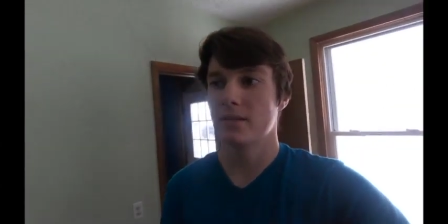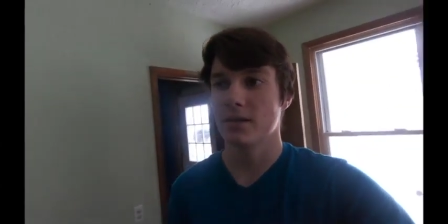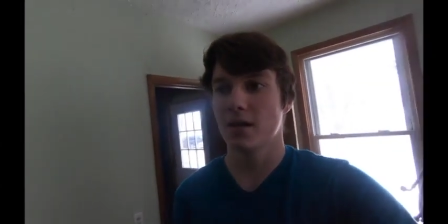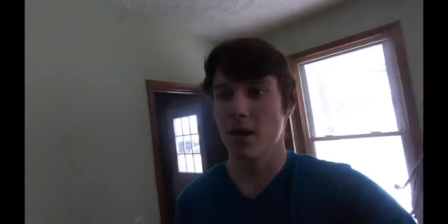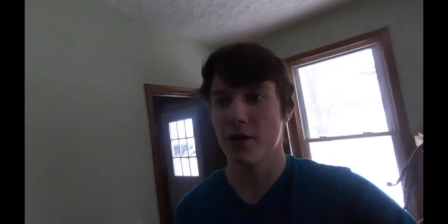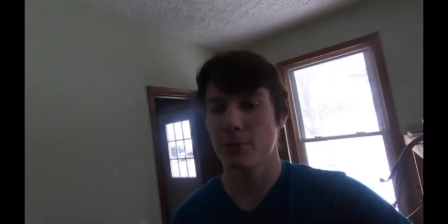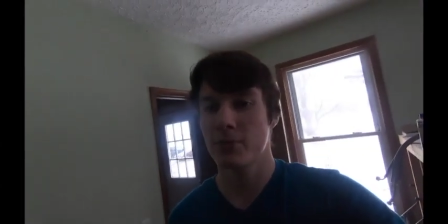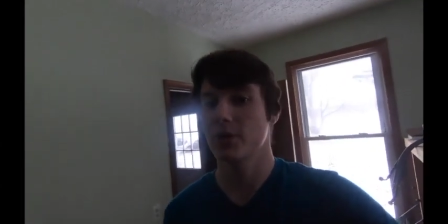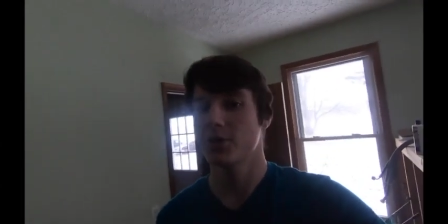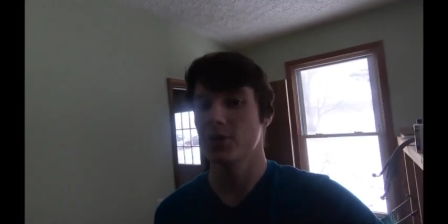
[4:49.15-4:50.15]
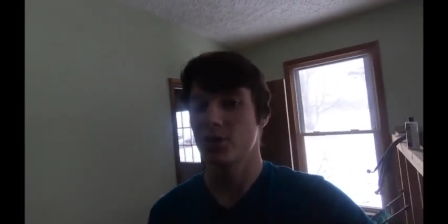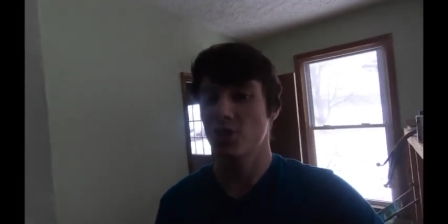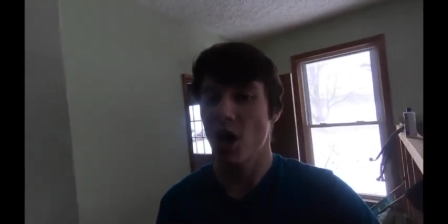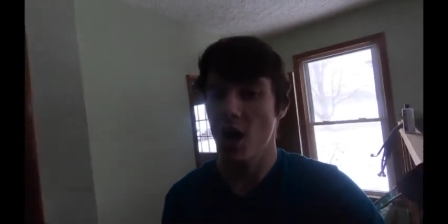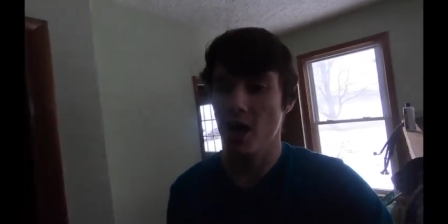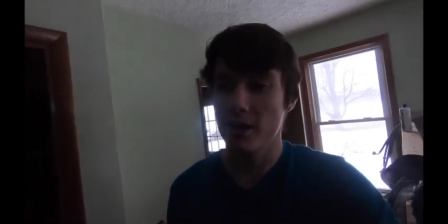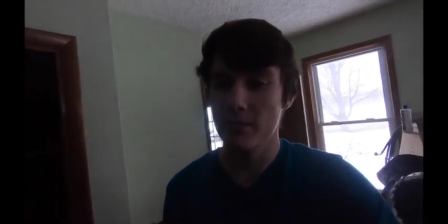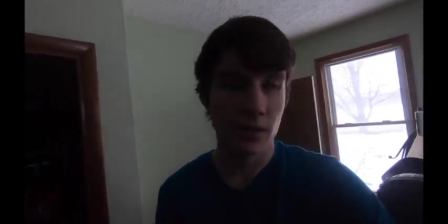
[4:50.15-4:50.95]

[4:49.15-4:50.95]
the other person's time.